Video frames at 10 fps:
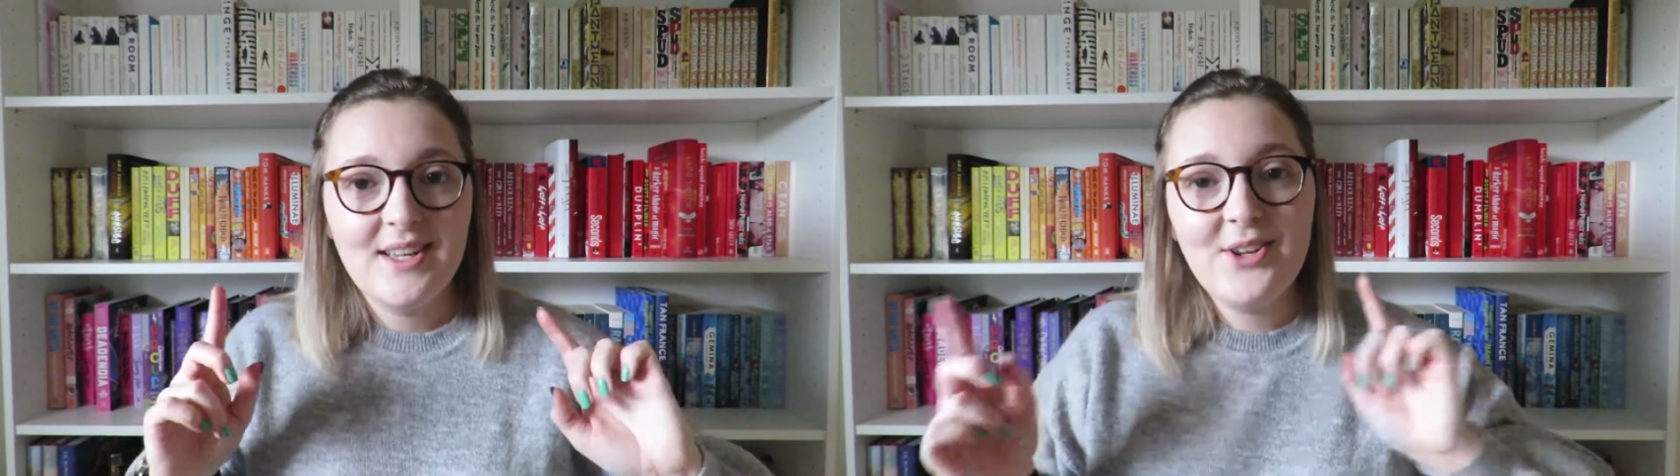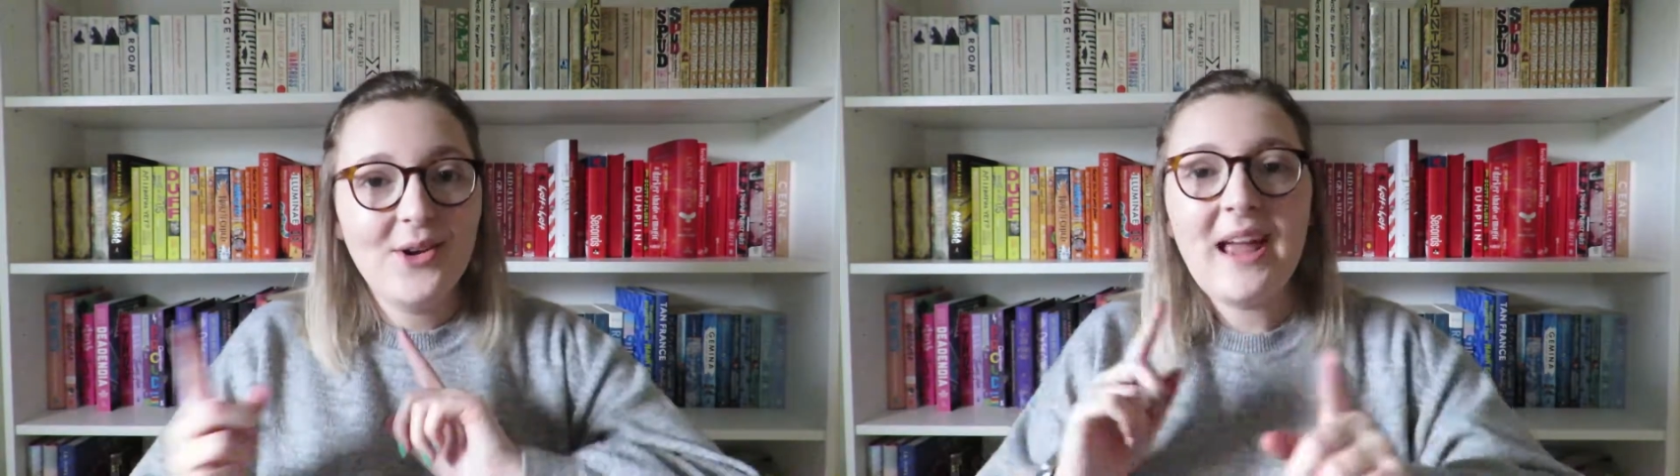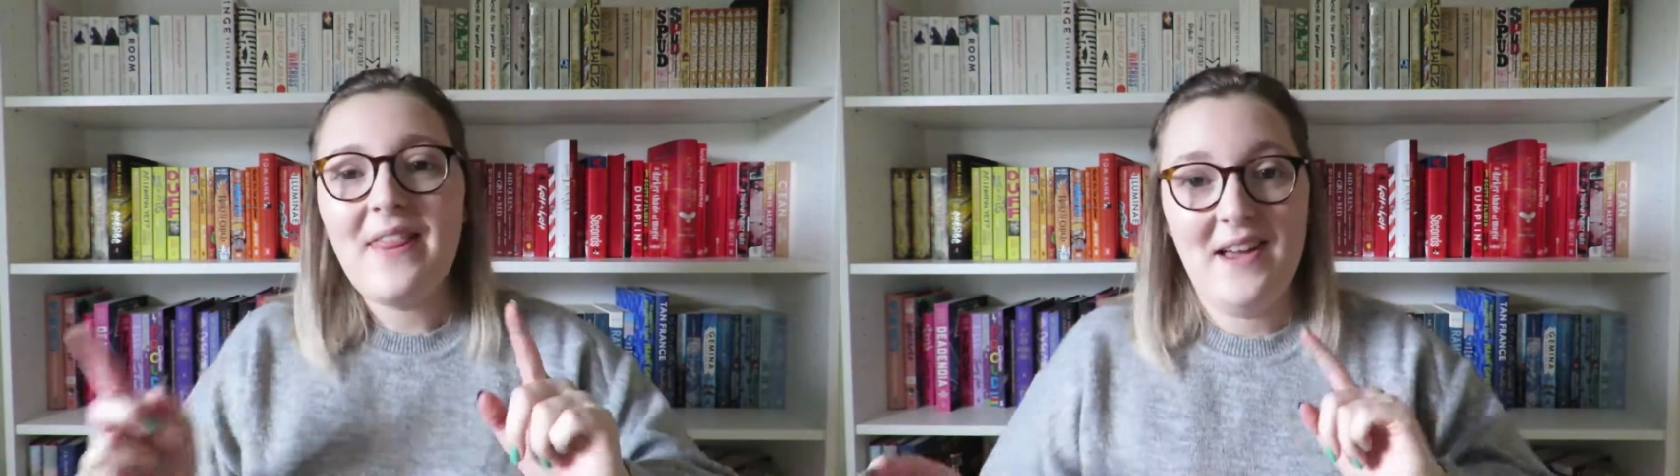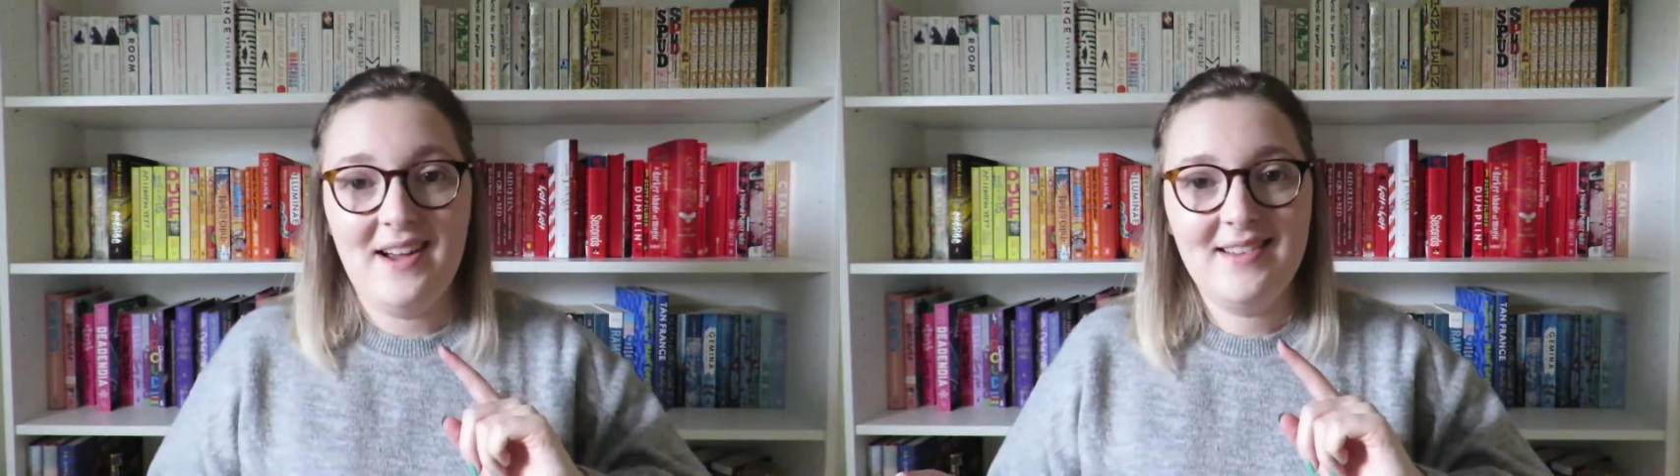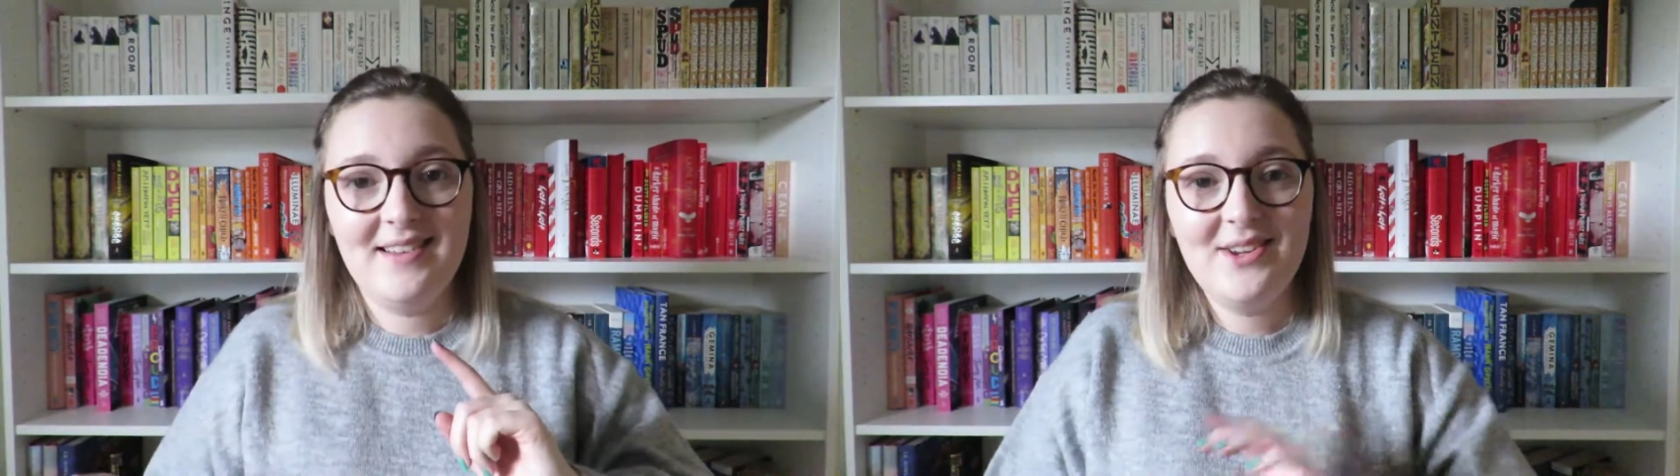you don't get
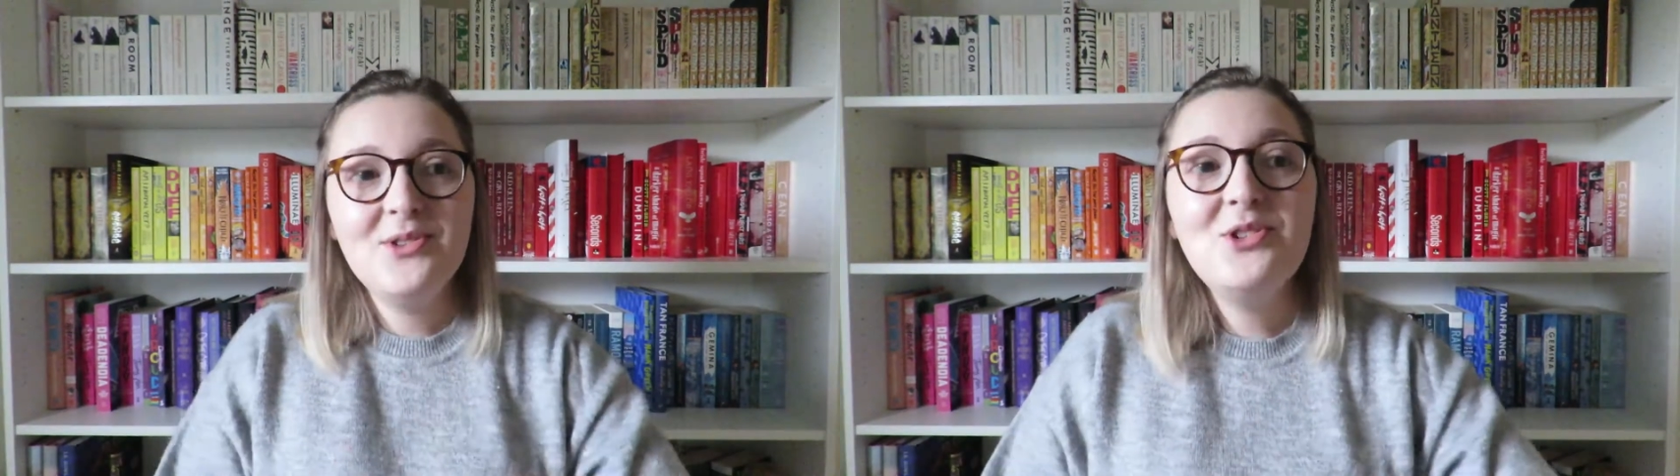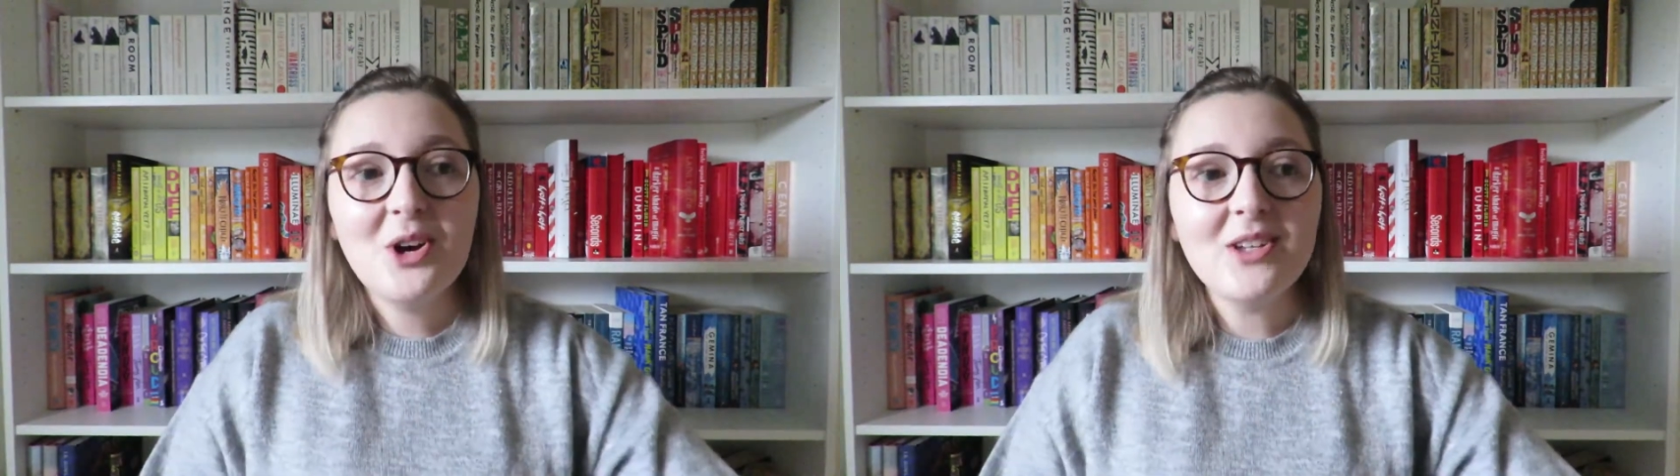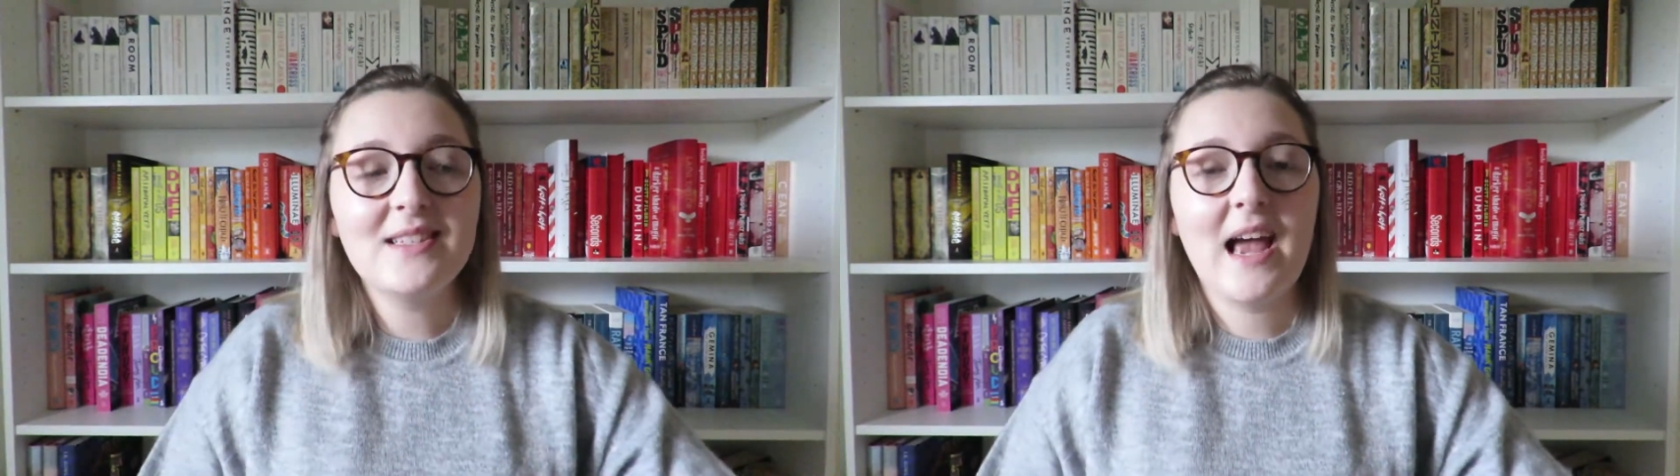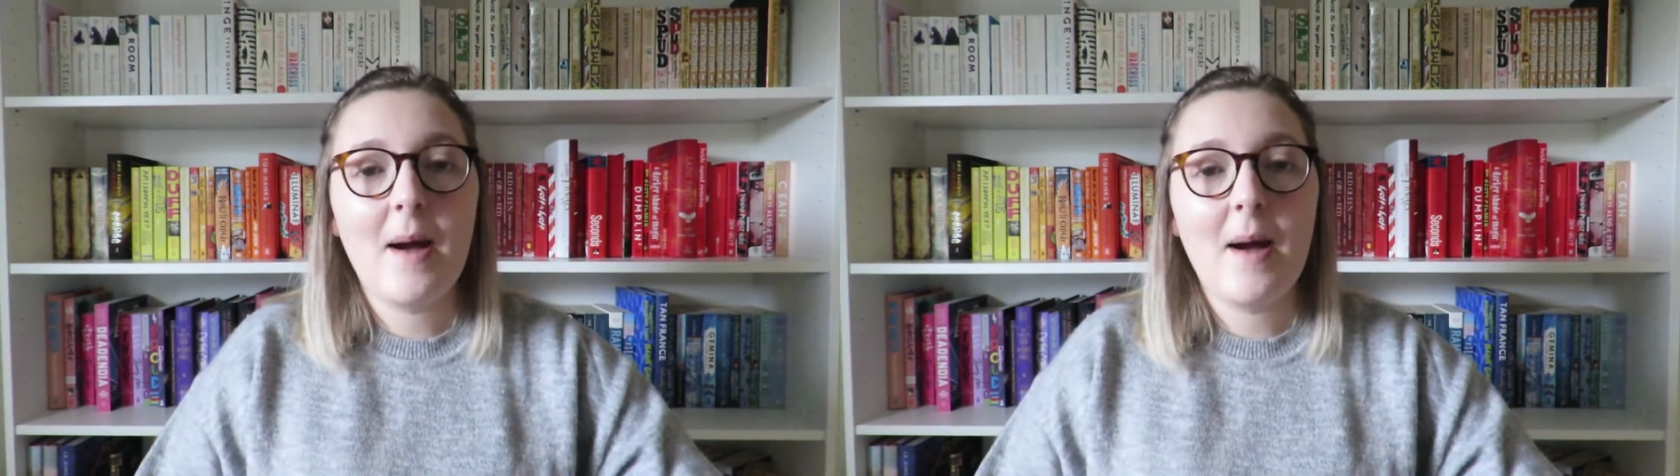that. You just